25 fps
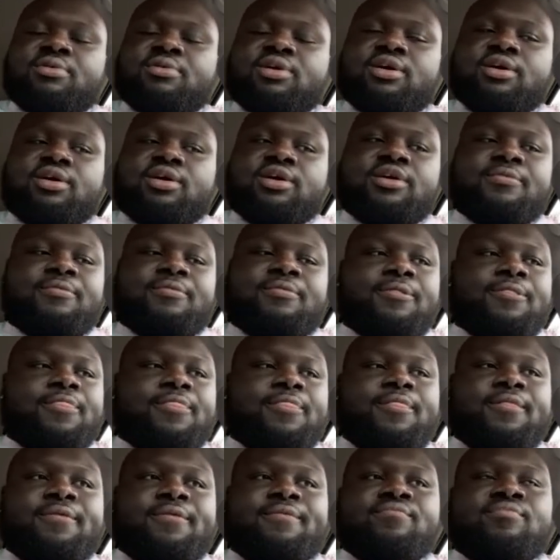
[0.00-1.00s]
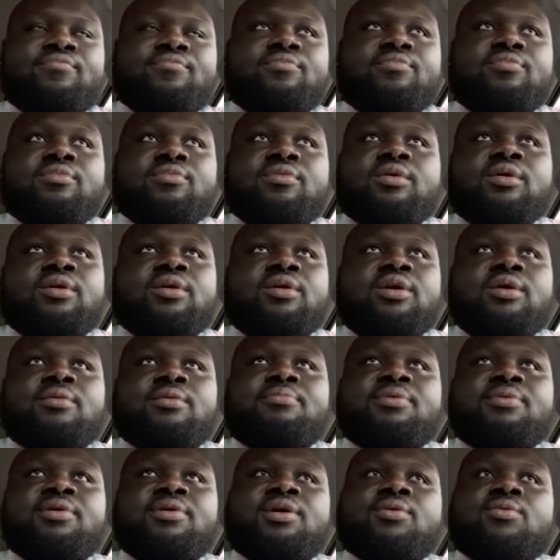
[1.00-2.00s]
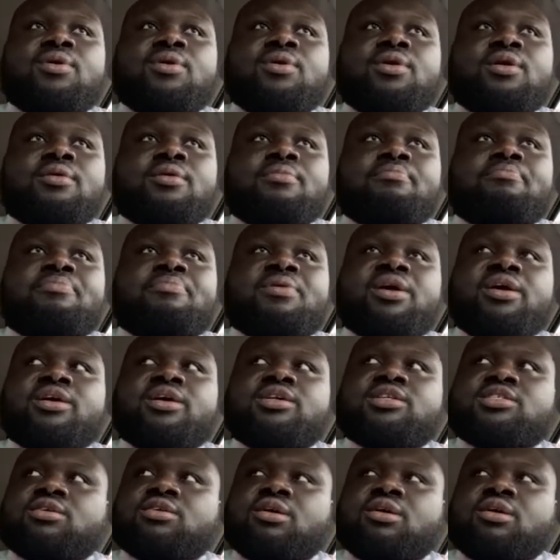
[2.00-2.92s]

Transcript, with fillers: man, and being one of the biggest